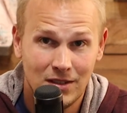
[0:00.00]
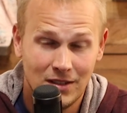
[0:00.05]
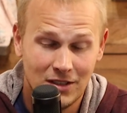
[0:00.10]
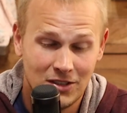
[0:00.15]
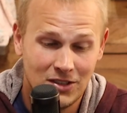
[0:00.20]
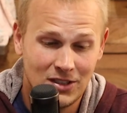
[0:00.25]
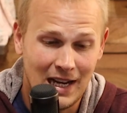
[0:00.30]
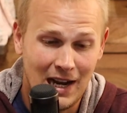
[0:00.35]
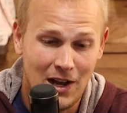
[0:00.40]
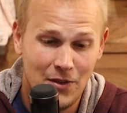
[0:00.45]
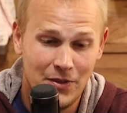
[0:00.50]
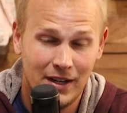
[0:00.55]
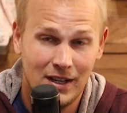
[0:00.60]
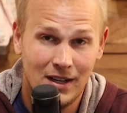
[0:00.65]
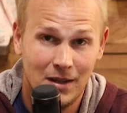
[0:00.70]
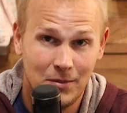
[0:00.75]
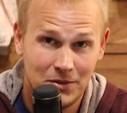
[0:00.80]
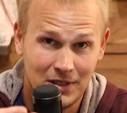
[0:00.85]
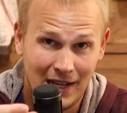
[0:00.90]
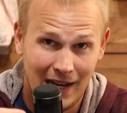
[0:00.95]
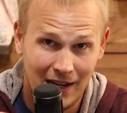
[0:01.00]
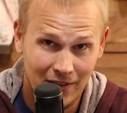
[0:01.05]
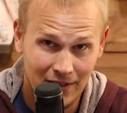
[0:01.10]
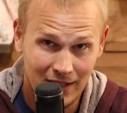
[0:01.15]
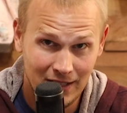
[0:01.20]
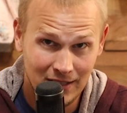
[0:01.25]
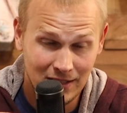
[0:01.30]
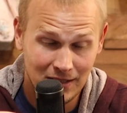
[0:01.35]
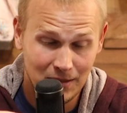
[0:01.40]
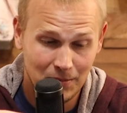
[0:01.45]
the sound that comes out of
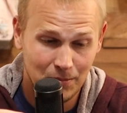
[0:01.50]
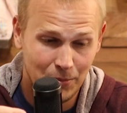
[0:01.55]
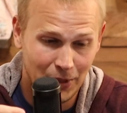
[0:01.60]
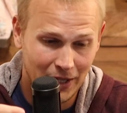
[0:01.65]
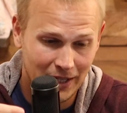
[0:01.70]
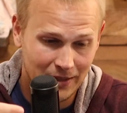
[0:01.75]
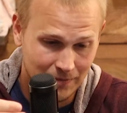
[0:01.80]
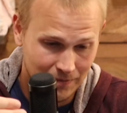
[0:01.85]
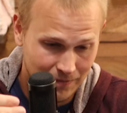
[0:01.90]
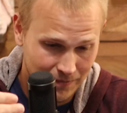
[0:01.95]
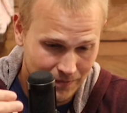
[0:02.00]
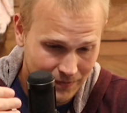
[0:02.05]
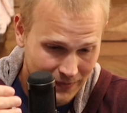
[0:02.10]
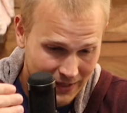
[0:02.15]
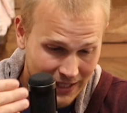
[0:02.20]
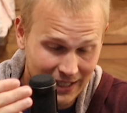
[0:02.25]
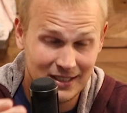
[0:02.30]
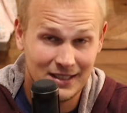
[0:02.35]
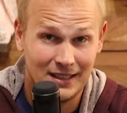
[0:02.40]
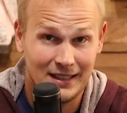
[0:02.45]
this, but it's